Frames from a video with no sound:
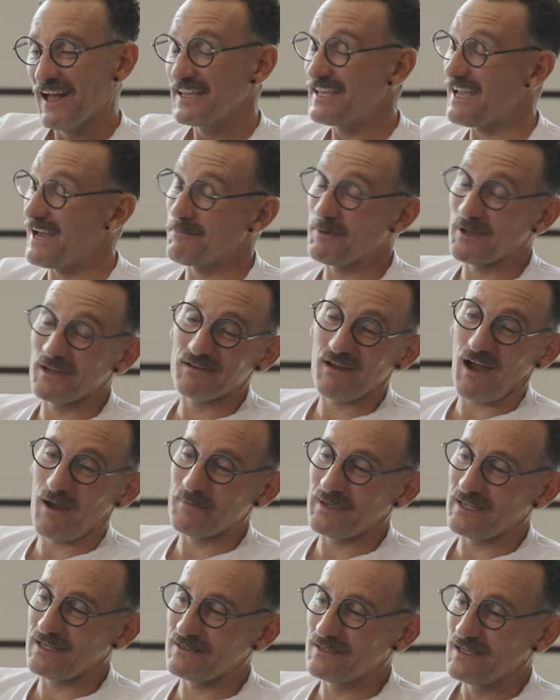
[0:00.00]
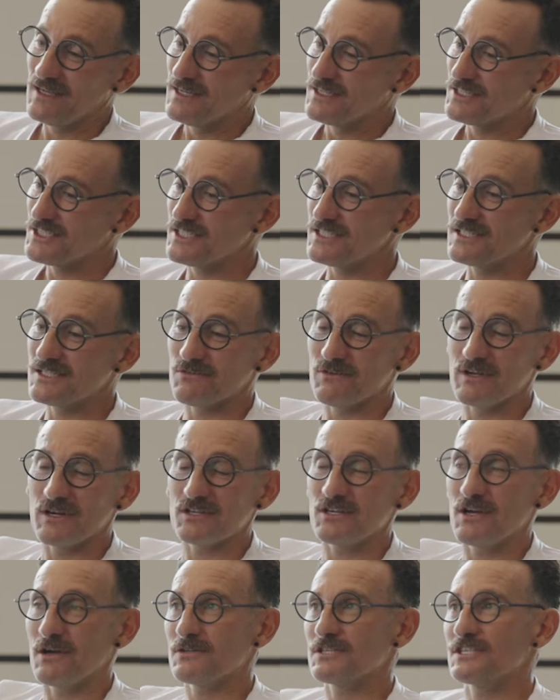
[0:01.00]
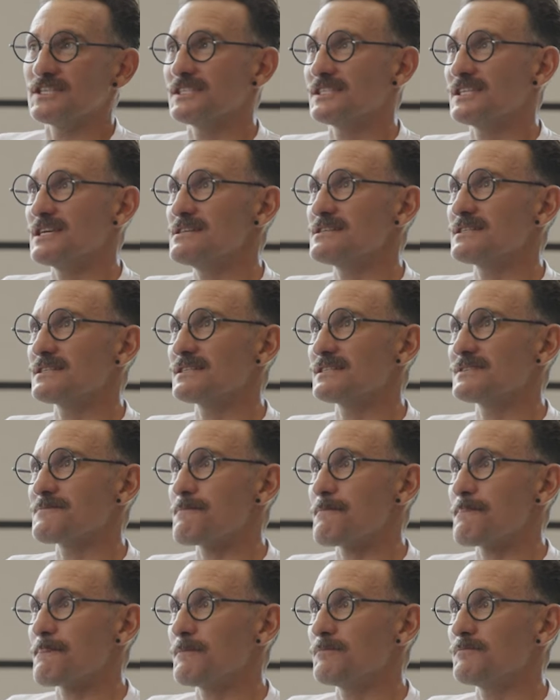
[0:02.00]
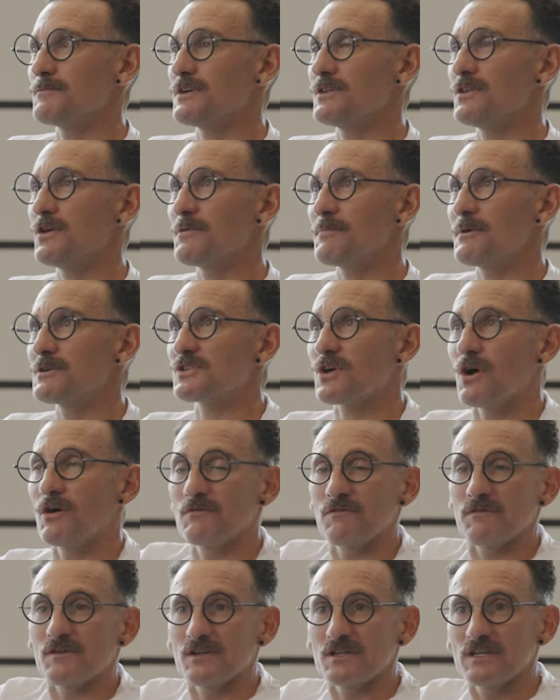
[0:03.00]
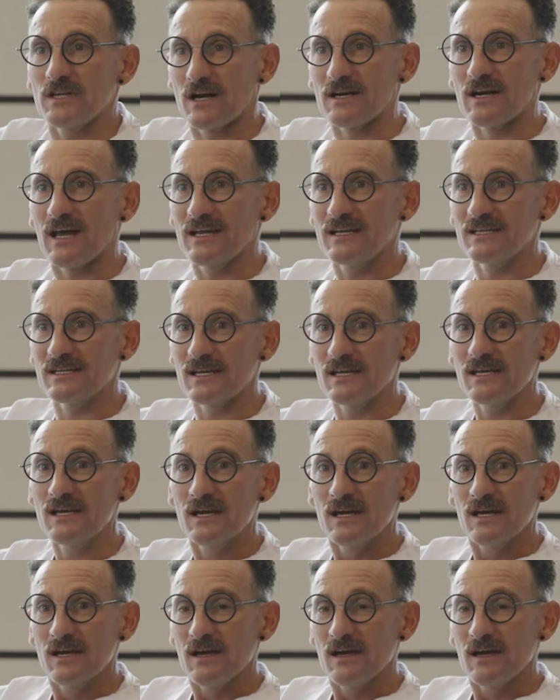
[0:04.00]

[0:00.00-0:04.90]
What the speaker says: yeah, but I mean, she's the real. You know, she's not the most confident young lady.